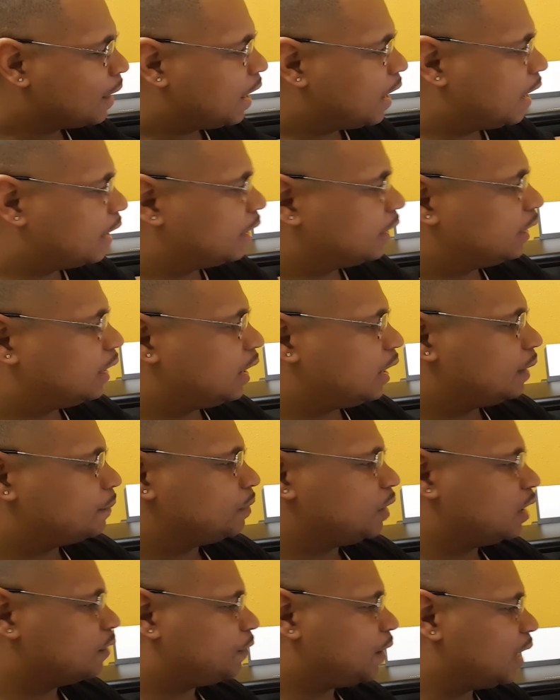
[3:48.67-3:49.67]
And again,
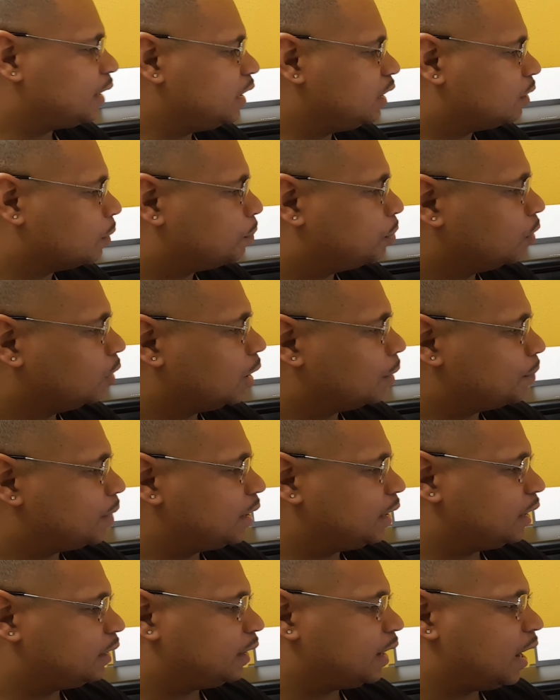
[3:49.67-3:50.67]
if I need to pull up
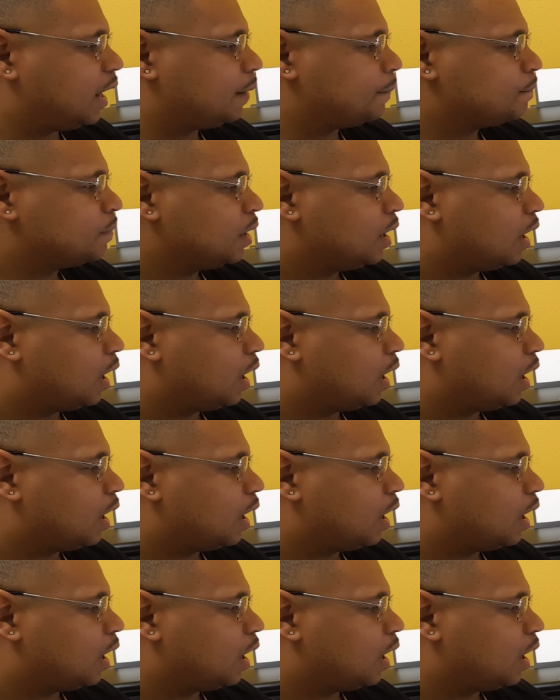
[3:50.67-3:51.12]
anything